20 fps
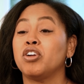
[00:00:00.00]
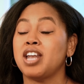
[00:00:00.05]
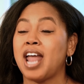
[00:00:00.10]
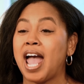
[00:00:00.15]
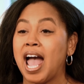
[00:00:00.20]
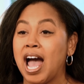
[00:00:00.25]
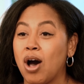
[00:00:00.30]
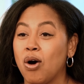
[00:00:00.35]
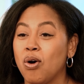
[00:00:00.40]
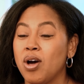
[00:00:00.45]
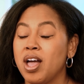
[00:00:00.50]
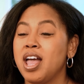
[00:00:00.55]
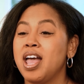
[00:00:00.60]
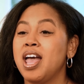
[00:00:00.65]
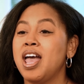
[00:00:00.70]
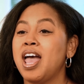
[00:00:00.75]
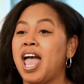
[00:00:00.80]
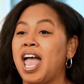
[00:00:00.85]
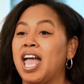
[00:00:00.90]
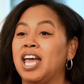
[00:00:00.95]
for now
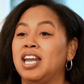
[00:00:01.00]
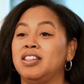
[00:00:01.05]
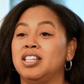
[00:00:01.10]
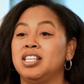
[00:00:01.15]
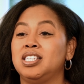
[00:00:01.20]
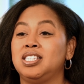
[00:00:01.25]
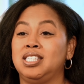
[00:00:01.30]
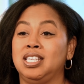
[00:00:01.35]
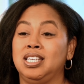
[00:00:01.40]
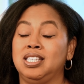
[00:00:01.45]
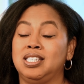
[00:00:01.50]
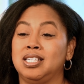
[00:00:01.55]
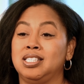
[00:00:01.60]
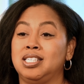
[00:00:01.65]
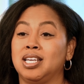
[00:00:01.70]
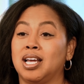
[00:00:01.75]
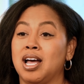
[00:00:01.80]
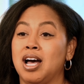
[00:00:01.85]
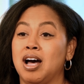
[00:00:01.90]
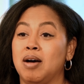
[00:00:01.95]
and in the
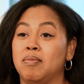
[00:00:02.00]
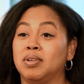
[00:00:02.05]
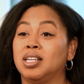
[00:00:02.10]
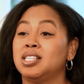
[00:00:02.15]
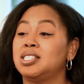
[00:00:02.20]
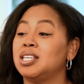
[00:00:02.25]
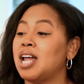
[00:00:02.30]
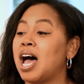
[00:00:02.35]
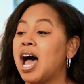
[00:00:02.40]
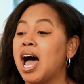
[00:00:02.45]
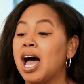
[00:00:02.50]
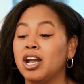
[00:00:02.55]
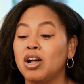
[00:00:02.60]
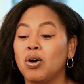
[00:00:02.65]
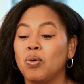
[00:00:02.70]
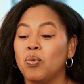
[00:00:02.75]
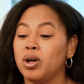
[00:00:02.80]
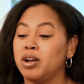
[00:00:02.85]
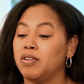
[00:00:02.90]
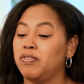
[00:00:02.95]
season to come. Listen, I
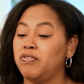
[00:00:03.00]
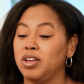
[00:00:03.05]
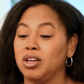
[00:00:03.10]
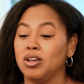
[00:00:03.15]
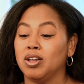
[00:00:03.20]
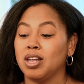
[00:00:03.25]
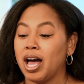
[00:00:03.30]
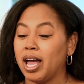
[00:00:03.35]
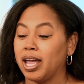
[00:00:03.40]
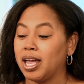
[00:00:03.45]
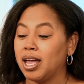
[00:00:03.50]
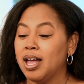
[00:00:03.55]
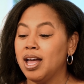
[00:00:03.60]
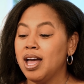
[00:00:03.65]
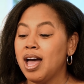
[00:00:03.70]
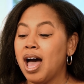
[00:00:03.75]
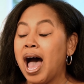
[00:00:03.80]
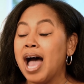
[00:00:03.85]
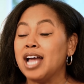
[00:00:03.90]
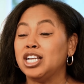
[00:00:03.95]
don't want to feel like
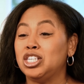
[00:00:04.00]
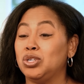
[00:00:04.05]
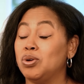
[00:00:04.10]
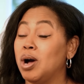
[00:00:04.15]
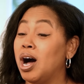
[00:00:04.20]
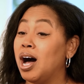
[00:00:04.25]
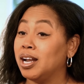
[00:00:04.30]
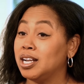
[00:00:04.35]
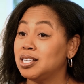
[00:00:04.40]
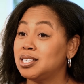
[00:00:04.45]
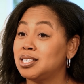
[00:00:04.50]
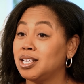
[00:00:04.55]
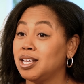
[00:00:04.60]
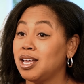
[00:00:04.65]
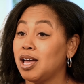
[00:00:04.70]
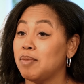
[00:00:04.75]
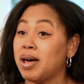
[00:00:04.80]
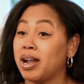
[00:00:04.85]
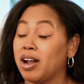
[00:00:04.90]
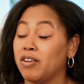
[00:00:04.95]
I do
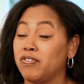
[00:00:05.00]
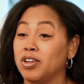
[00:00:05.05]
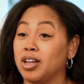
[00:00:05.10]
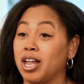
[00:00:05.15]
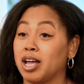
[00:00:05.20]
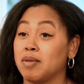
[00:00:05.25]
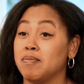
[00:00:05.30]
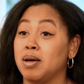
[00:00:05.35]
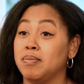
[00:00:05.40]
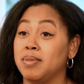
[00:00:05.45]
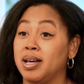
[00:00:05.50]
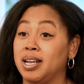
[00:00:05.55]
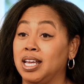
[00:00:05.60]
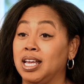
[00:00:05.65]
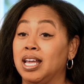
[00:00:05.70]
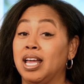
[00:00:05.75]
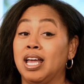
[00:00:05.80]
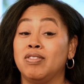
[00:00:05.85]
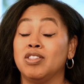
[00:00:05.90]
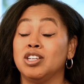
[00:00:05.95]
honestly about I feel like my
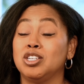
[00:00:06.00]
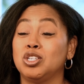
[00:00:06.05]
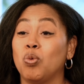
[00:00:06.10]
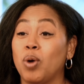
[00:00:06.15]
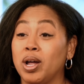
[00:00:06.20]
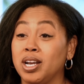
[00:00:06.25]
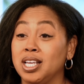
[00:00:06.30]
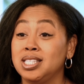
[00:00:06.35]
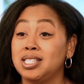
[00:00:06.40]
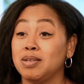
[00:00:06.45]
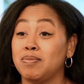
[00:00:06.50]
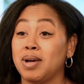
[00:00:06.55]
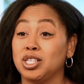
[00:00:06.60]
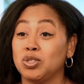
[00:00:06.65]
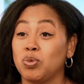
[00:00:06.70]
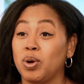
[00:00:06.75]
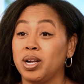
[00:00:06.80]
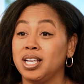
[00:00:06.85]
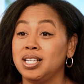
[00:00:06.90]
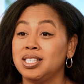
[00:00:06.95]
money. In my
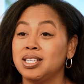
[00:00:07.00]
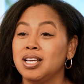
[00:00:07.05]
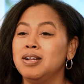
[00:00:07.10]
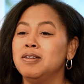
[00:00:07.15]
20s,